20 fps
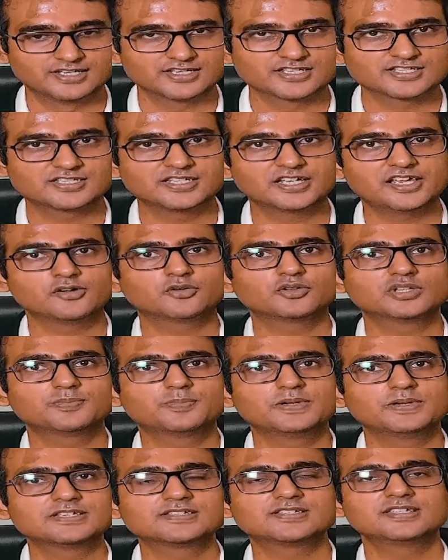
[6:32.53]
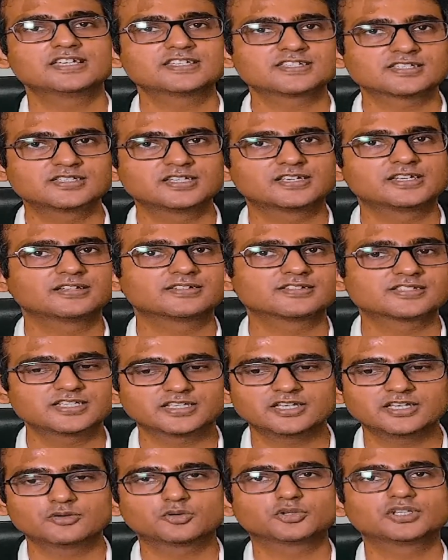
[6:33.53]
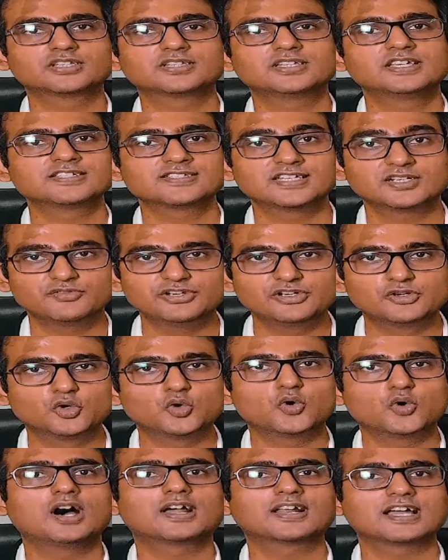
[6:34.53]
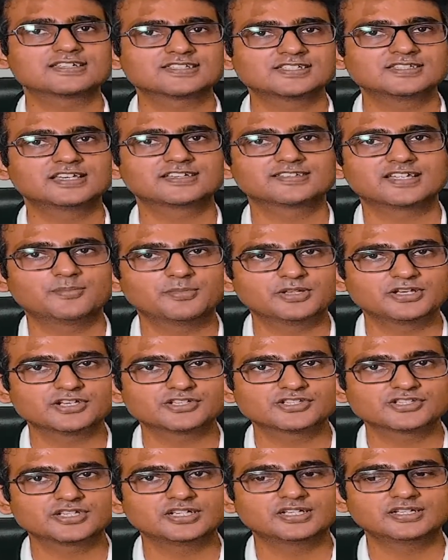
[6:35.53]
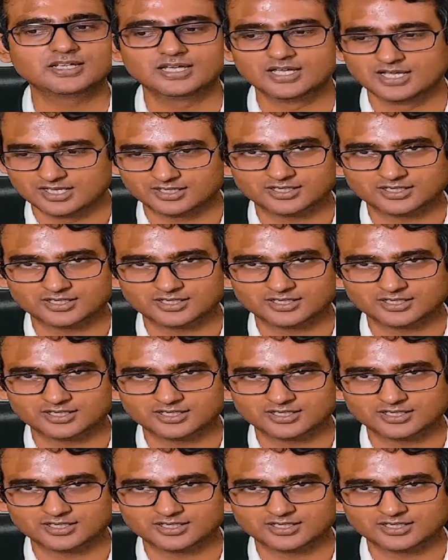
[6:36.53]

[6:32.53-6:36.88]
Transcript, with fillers: Sticking to the basics, st sticking to the things that we know are asked in the examination,